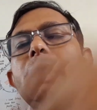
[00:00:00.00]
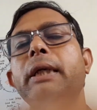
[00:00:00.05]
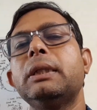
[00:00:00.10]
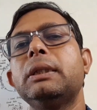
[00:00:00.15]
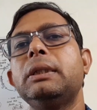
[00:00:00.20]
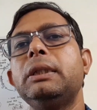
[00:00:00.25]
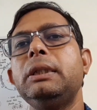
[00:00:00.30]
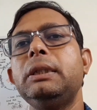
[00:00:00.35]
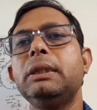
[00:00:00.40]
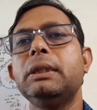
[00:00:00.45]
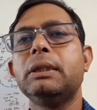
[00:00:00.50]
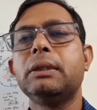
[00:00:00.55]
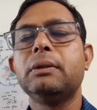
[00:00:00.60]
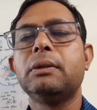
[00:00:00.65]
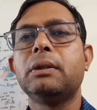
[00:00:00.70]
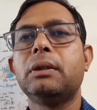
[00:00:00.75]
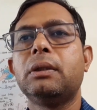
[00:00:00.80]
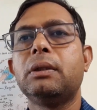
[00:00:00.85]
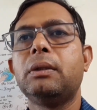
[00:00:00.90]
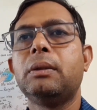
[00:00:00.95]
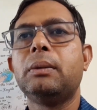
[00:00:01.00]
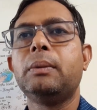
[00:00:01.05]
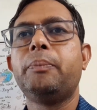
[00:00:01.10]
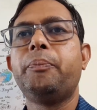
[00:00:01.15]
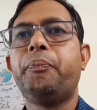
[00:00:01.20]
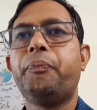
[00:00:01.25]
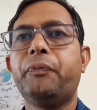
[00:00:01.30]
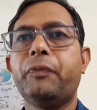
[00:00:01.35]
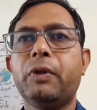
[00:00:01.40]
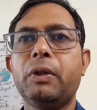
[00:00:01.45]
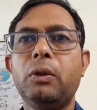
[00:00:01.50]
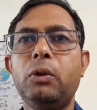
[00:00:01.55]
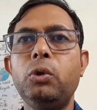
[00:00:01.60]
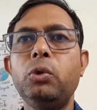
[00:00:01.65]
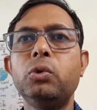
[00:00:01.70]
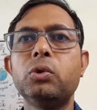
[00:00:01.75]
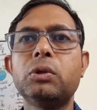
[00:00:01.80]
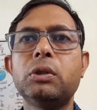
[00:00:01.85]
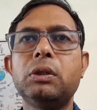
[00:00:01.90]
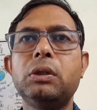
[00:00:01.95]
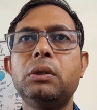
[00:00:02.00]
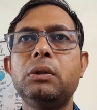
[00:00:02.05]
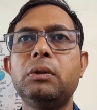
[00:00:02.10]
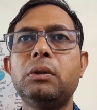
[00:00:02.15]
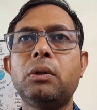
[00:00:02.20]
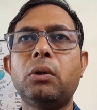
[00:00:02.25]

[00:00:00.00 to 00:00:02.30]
take the look,